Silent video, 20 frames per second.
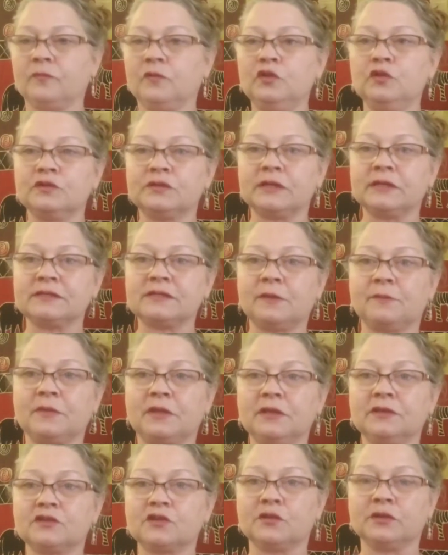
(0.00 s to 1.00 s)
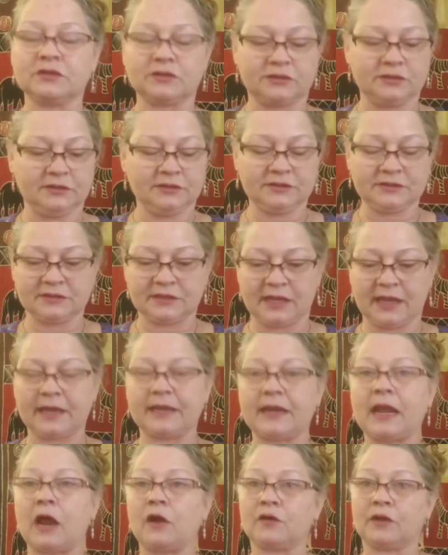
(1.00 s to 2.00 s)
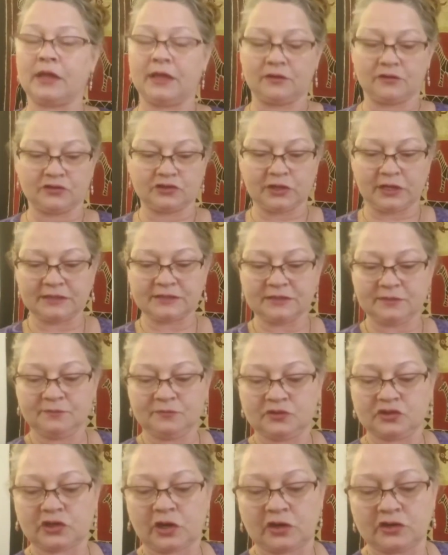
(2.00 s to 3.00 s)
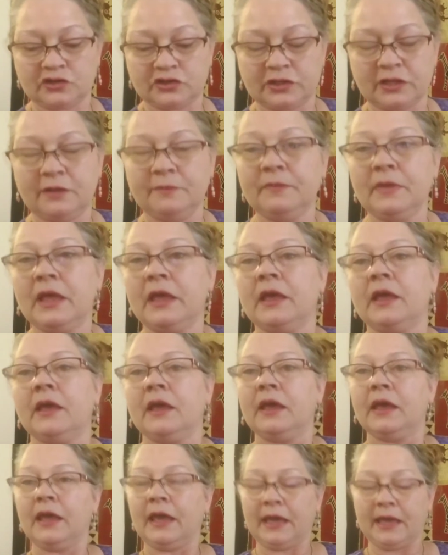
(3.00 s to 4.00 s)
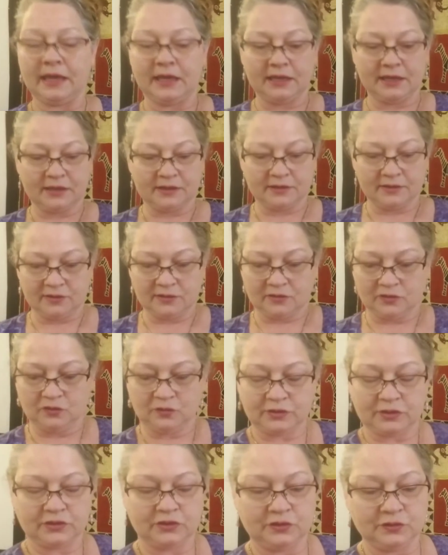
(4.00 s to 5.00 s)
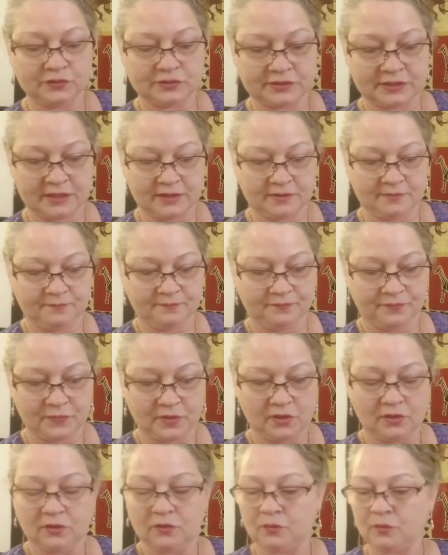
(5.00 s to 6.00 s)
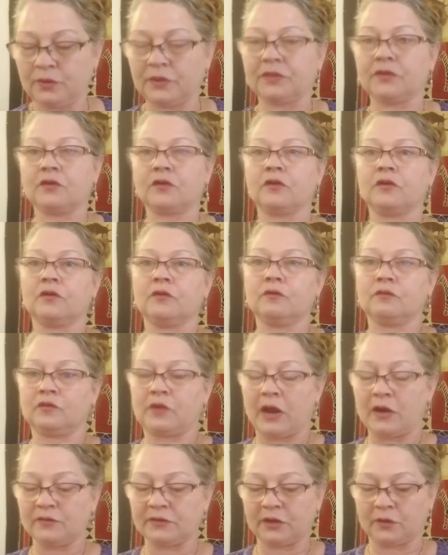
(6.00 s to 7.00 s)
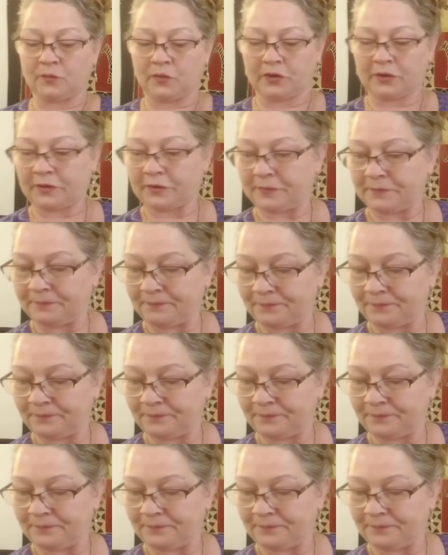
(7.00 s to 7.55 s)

using some of these crystals and how to energize them, charge them, and you can use them with your grounding work.